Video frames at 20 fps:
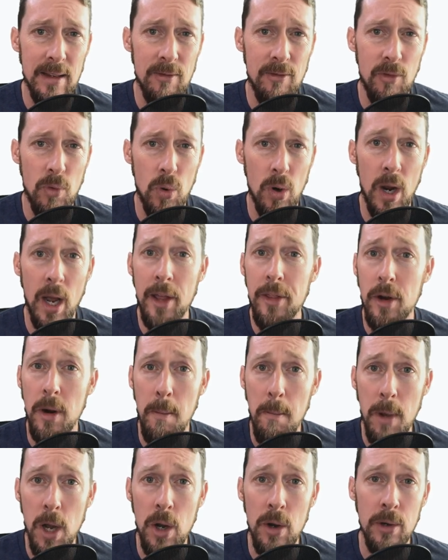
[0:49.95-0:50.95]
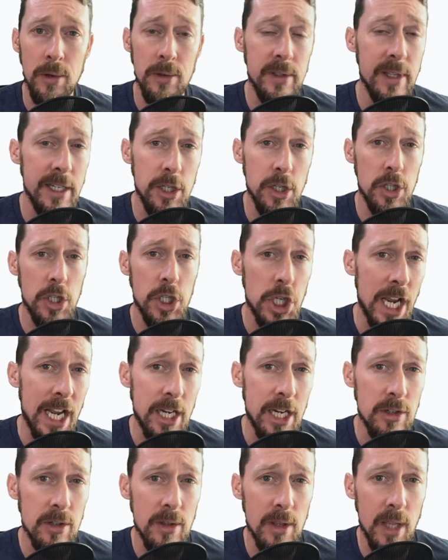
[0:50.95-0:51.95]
for other modes and just change